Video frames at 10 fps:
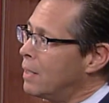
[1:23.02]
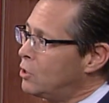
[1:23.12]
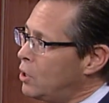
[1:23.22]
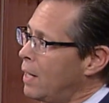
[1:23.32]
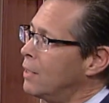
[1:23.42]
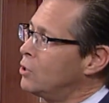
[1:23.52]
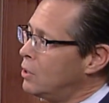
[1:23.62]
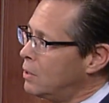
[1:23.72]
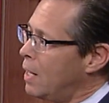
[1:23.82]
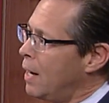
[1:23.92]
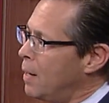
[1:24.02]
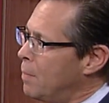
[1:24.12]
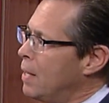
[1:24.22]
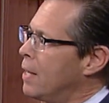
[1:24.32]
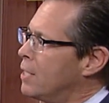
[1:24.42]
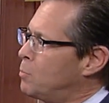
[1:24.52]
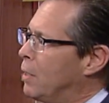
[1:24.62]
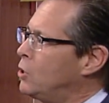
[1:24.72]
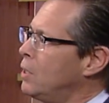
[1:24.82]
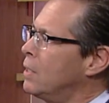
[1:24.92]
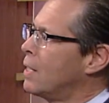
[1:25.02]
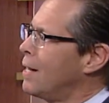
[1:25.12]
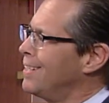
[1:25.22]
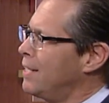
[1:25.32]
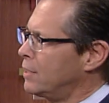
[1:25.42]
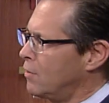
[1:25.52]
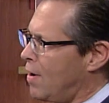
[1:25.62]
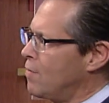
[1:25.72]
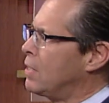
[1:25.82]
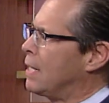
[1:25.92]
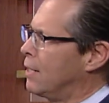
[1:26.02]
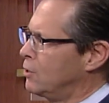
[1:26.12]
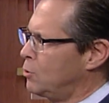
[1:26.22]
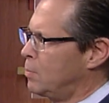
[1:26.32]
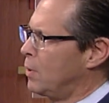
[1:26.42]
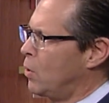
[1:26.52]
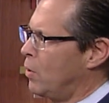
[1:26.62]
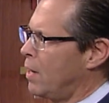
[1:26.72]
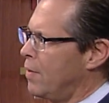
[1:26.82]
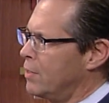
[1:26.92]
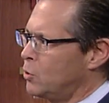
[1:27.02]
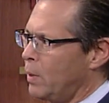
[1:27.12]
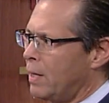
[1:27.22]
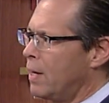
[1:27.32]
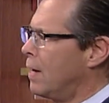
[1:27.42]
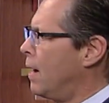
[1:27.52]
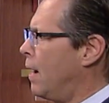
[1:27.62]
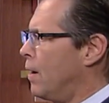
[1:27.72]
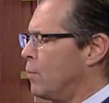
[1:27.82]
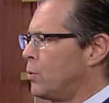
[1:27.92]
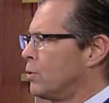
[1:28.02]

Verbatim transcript: a challenging time, especially in the context of everything else that's been going on this week uh, with